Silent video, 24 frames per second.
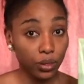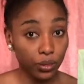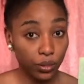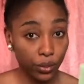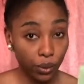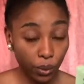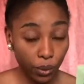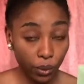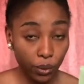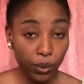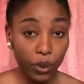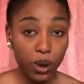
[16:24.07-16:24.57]

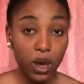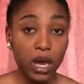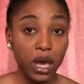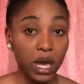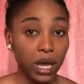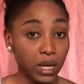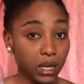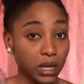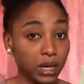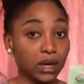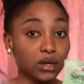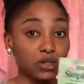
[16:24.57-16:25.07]
though
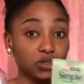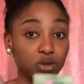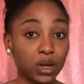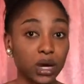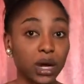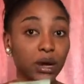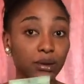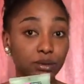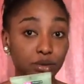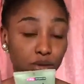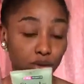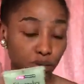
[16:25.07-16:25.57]
it can dry
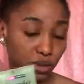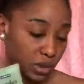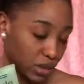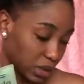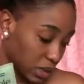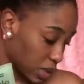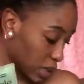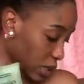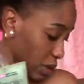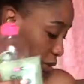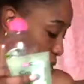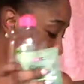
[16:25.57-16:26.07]
out your
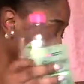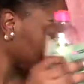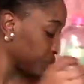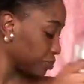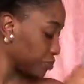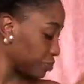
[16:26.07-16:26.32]
skin.